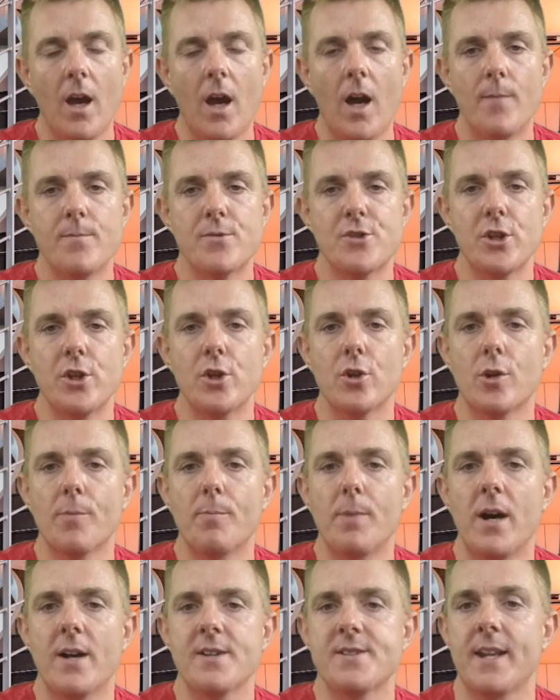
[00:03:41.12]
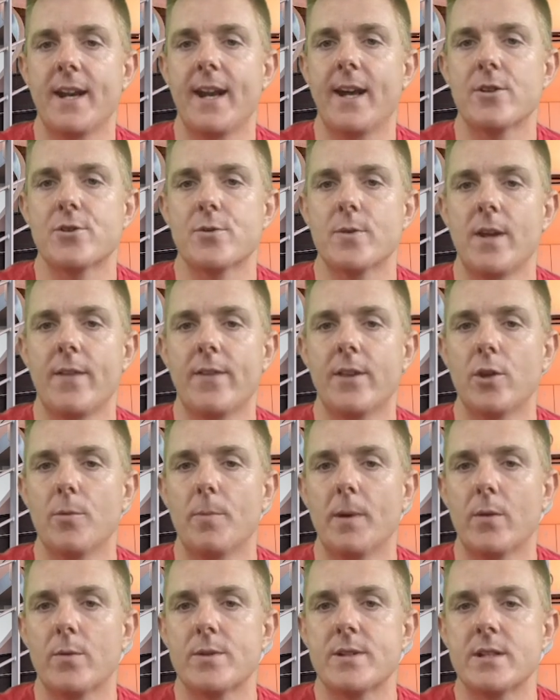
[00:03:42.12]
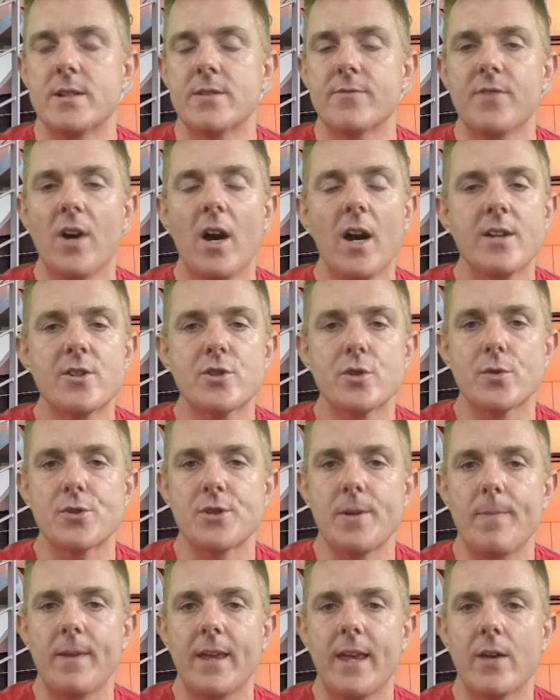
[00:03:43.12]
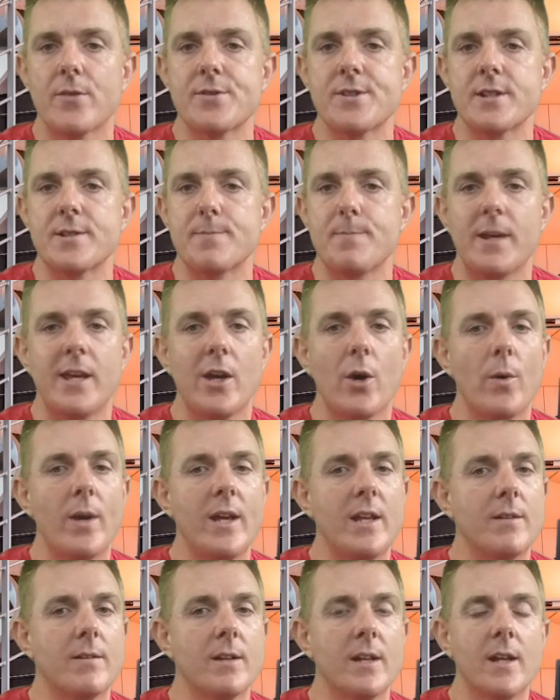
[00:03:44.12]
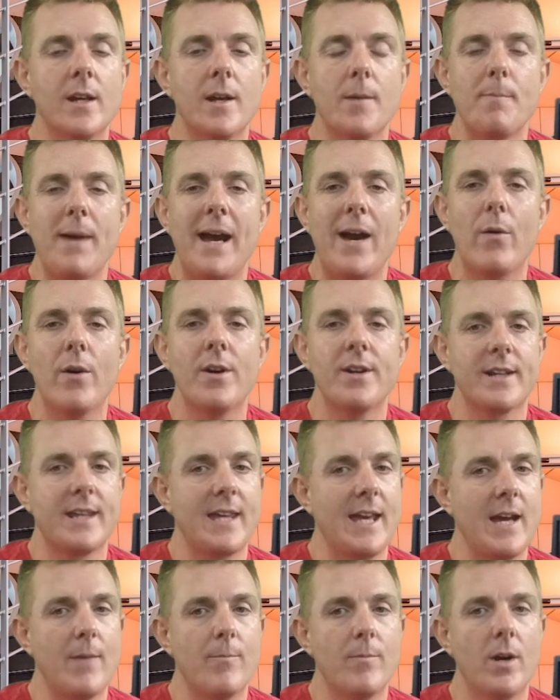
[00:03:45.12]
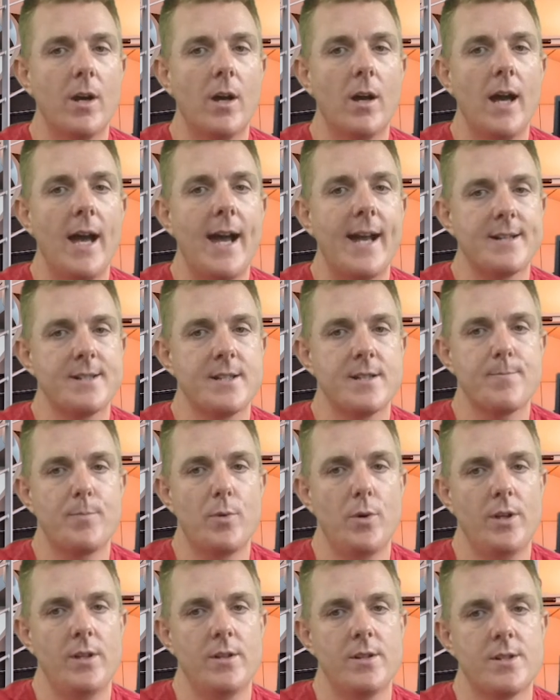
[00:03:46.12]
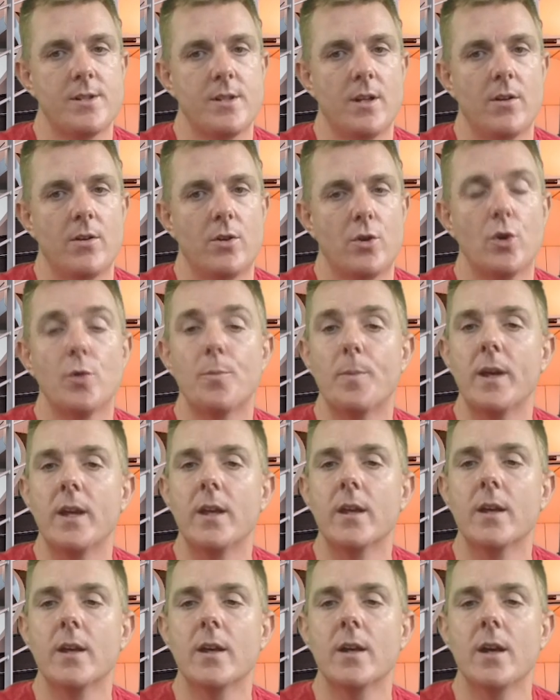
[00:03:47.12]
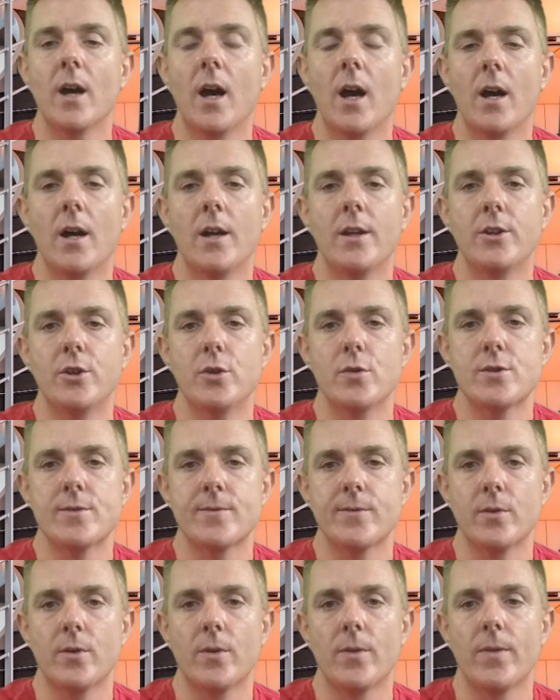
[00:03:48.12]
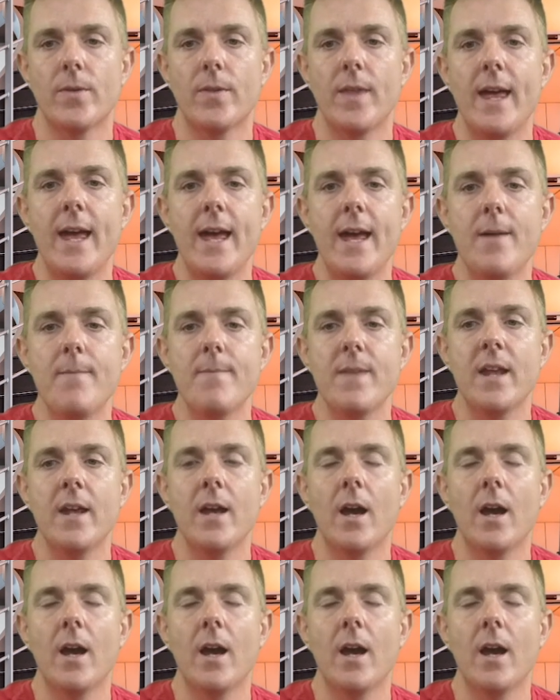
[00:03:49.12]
Um, so you could pass that out to another Ubiquiti device or something else that's PoE powered, a camera access point, so it could be uh, useful there.